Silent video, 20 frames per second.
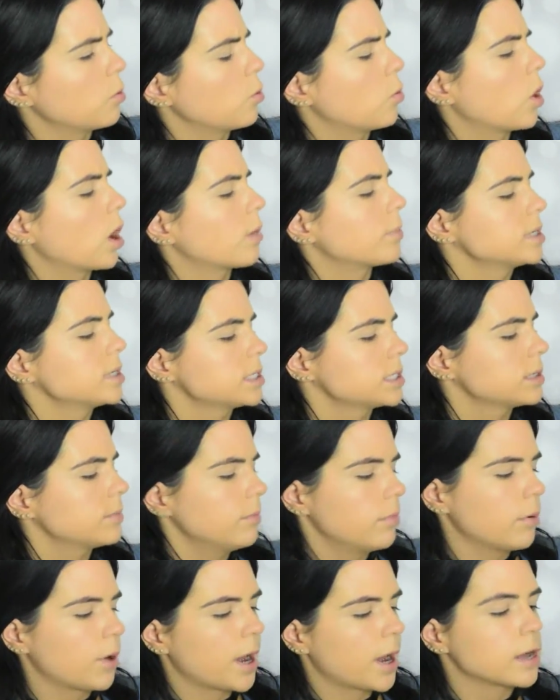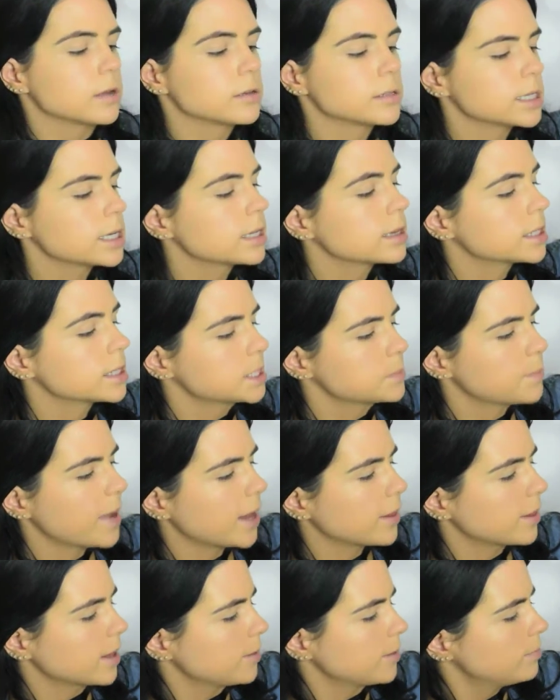warmest browns in this
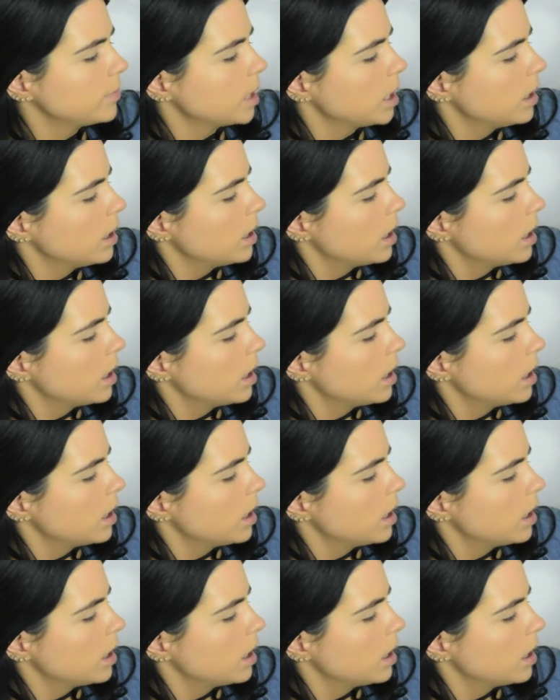palette.